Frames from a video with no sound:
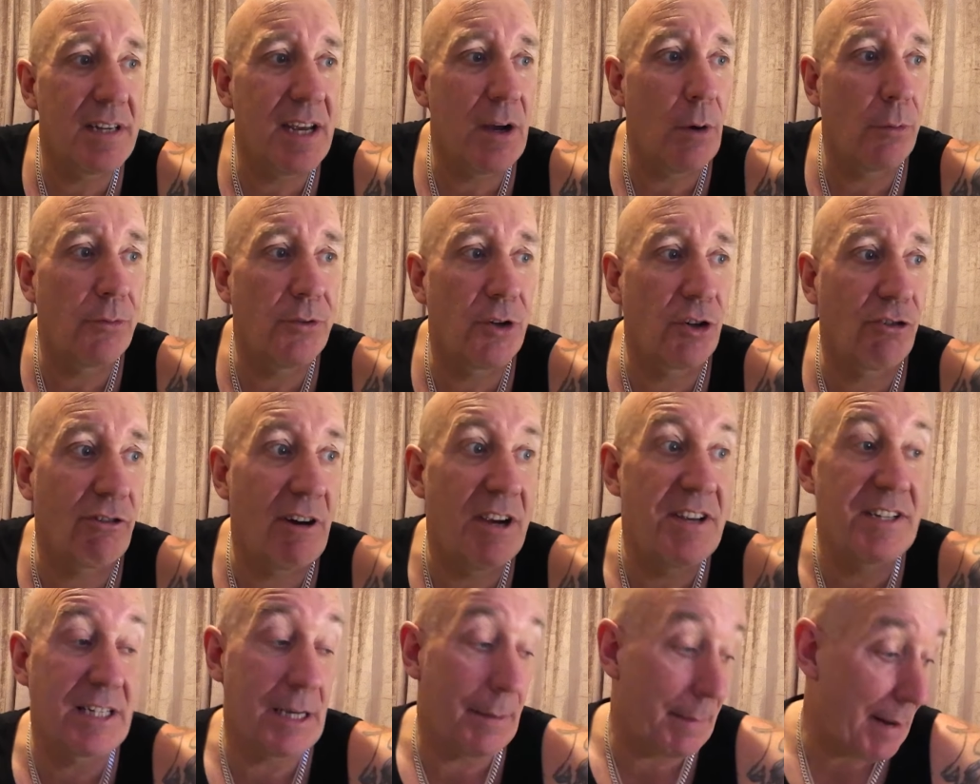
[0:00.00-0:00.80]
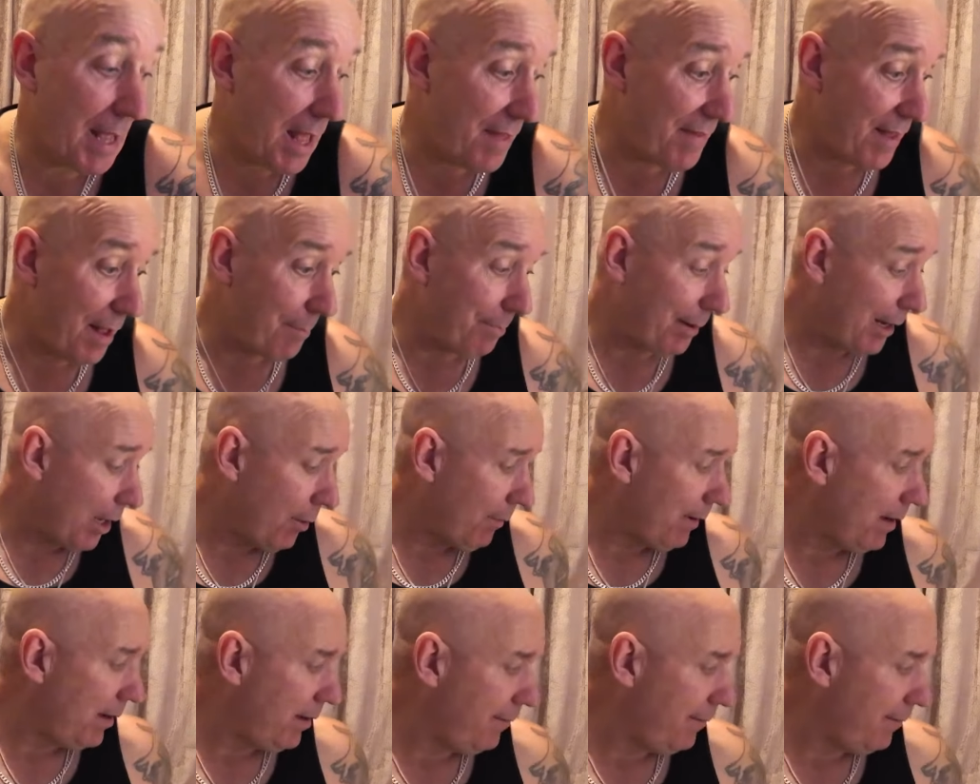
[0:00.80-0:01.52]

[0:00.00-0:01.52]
odd degrees coming out of that blower.